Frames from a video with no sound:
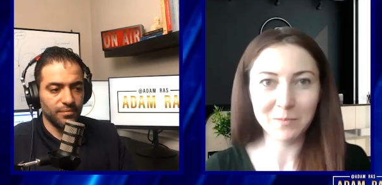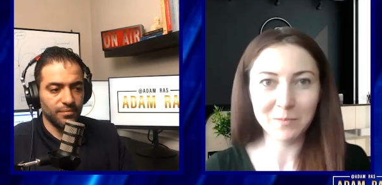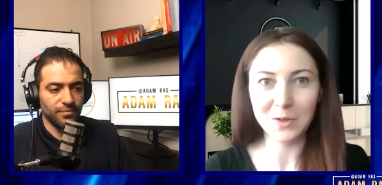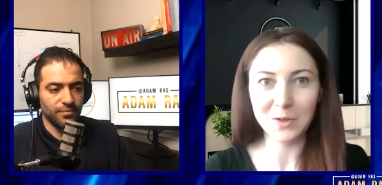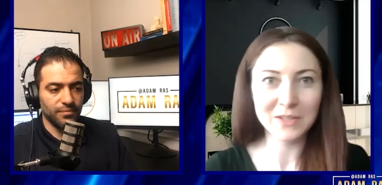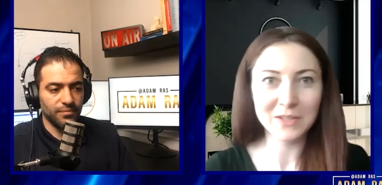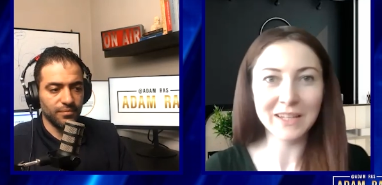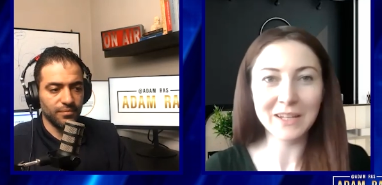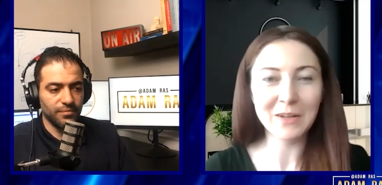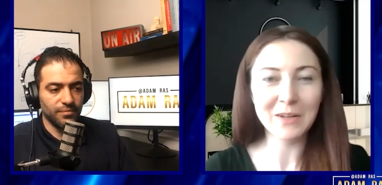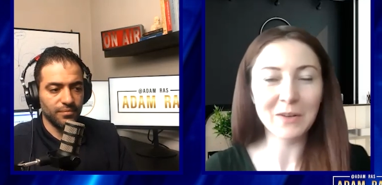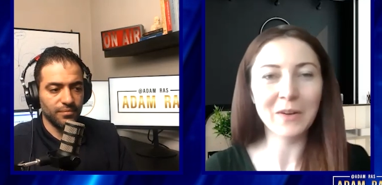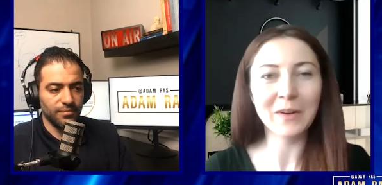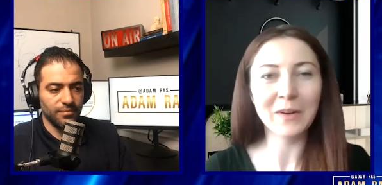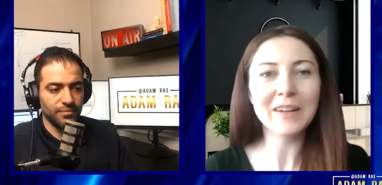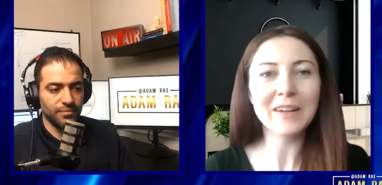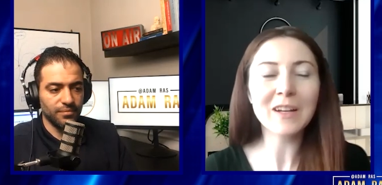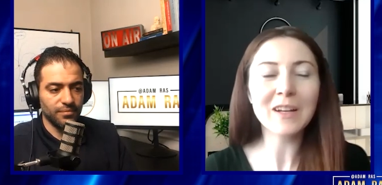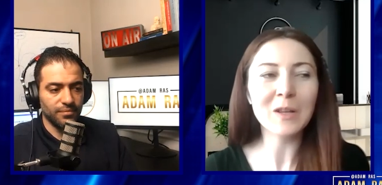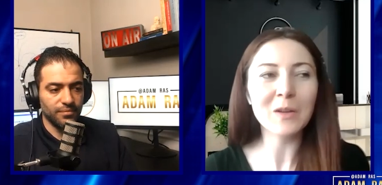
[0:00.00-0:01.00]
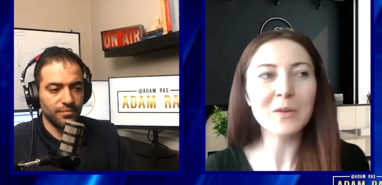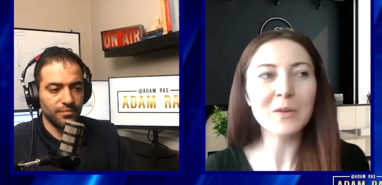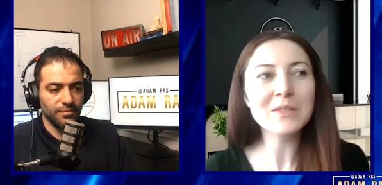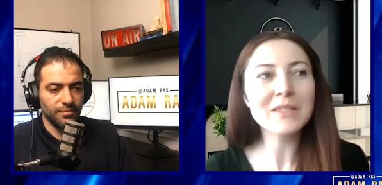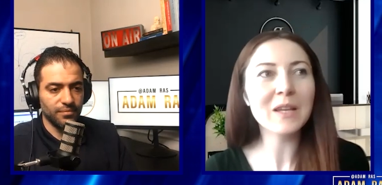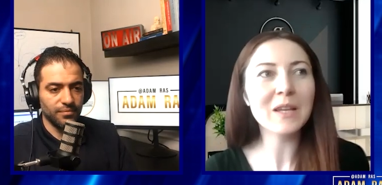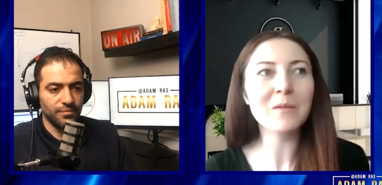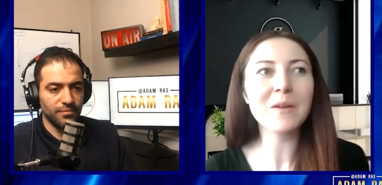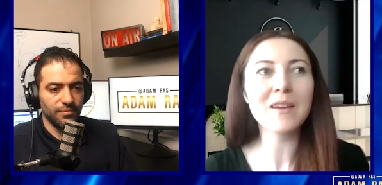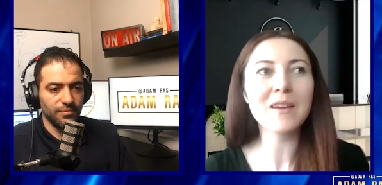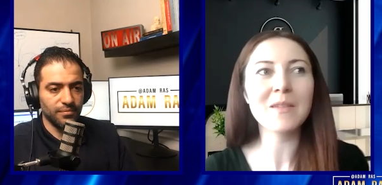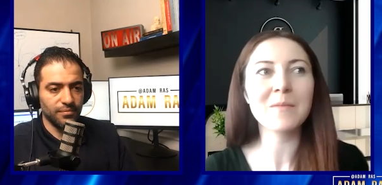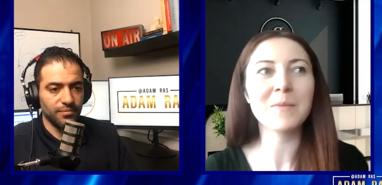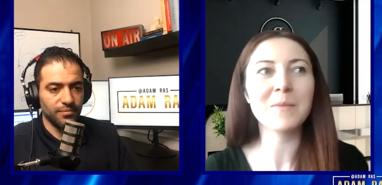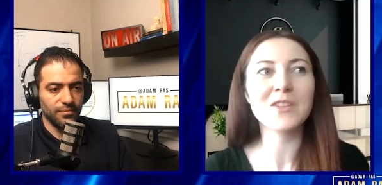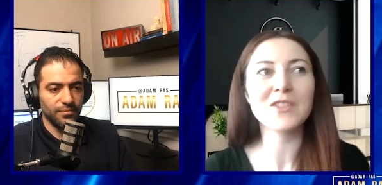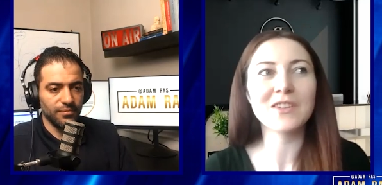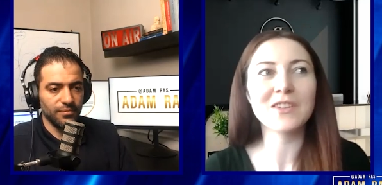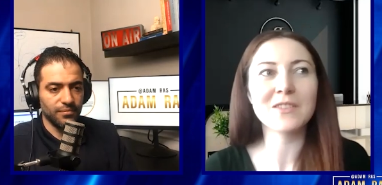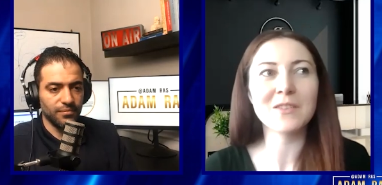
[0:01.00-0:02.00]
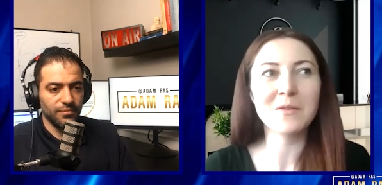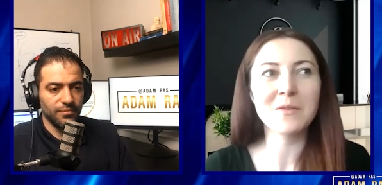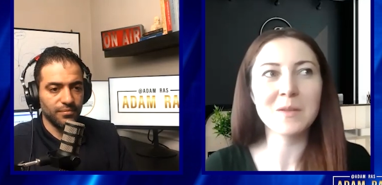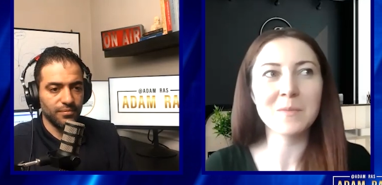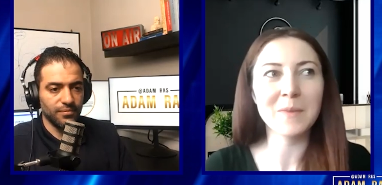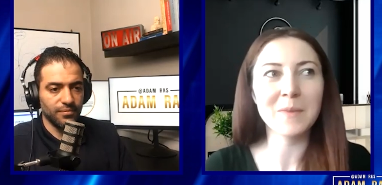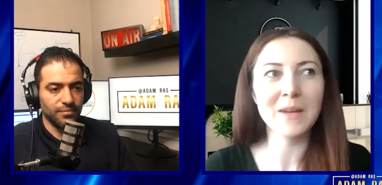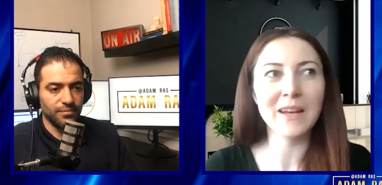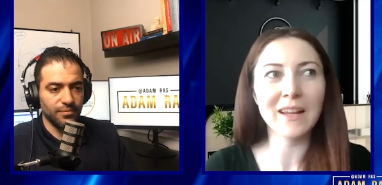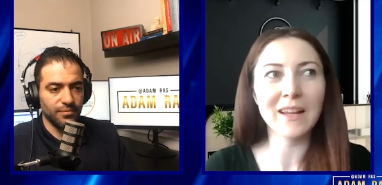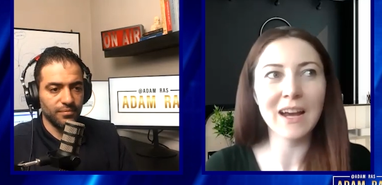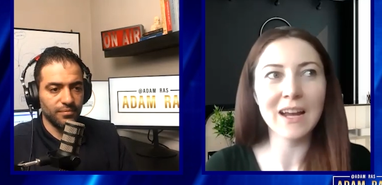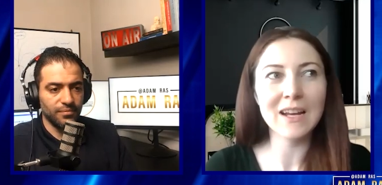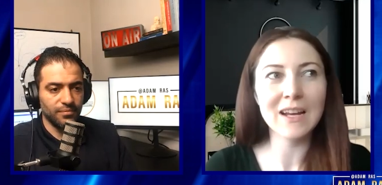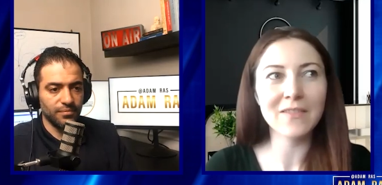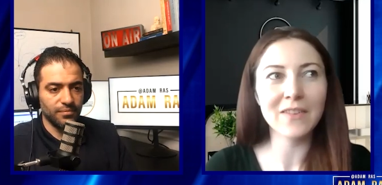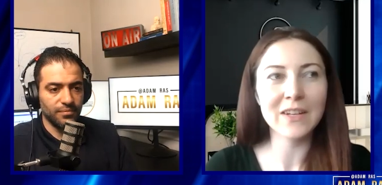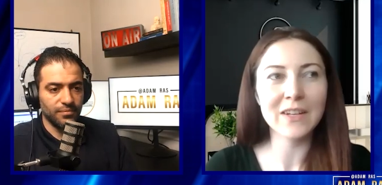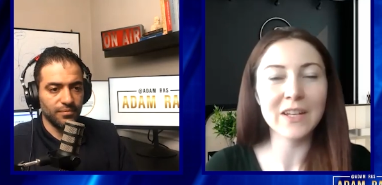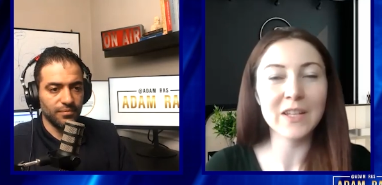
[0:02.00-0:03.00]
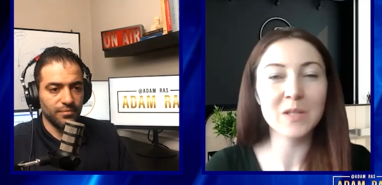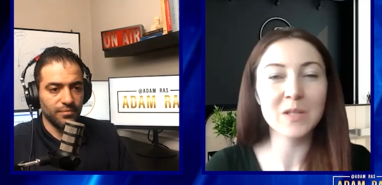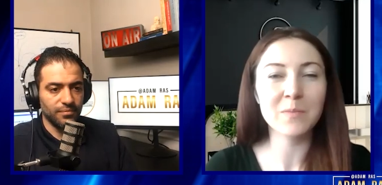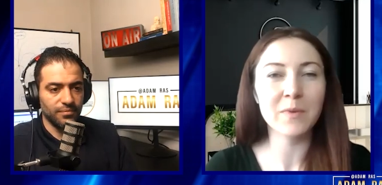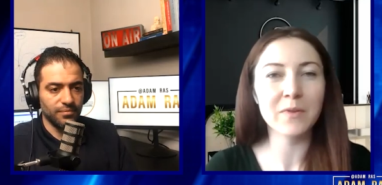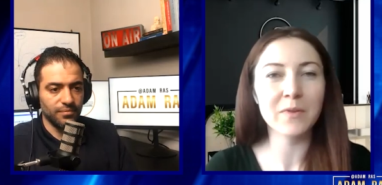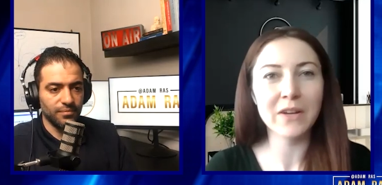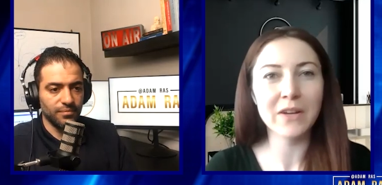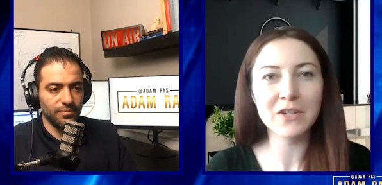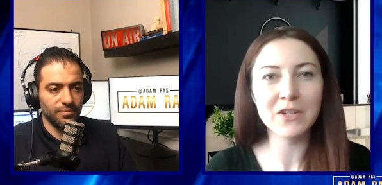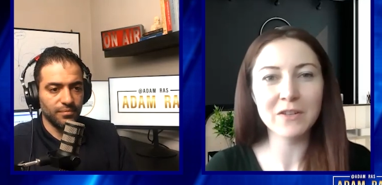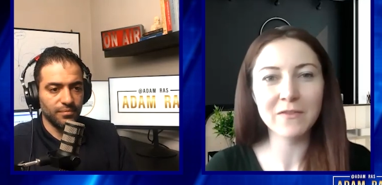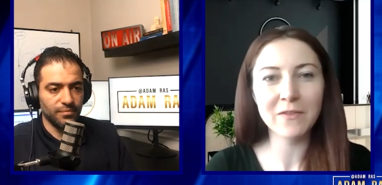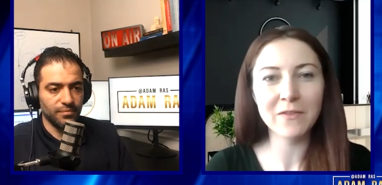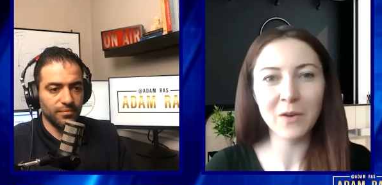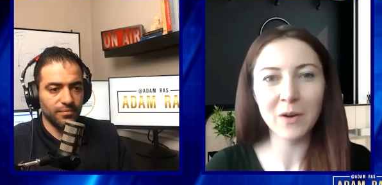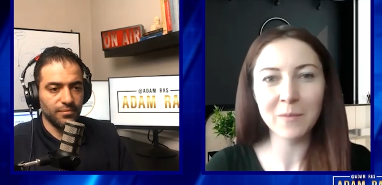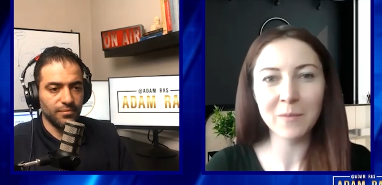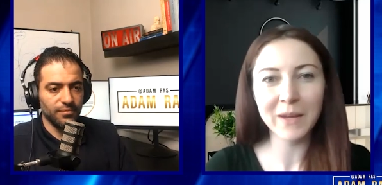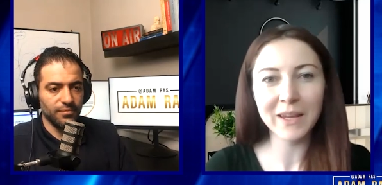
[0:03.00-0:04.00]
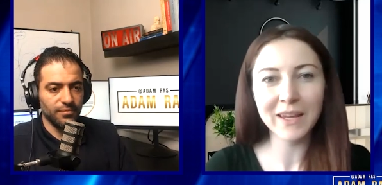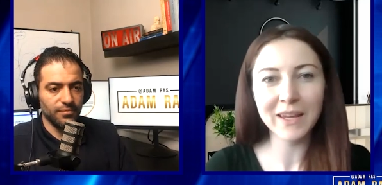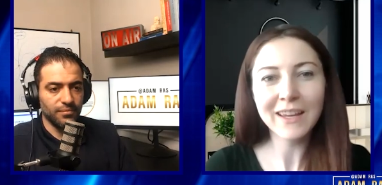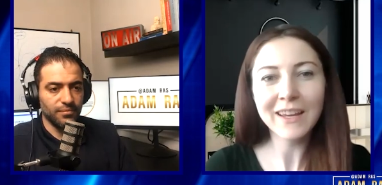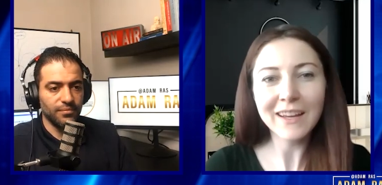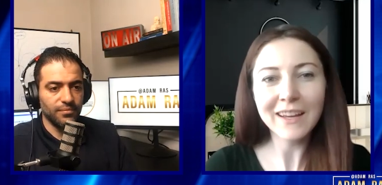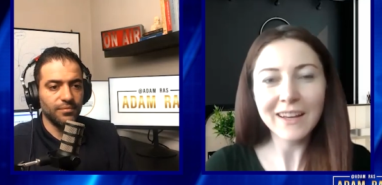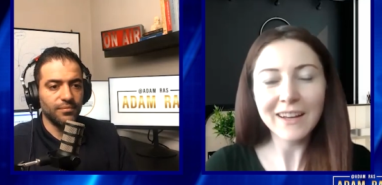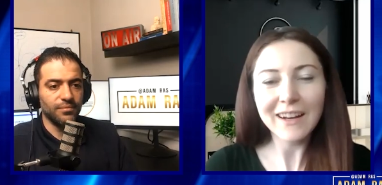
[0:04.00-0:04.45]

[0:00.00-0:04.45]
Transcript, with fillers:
Speaker 1: personally or closely with, but she's always been kind of an inspiration for me.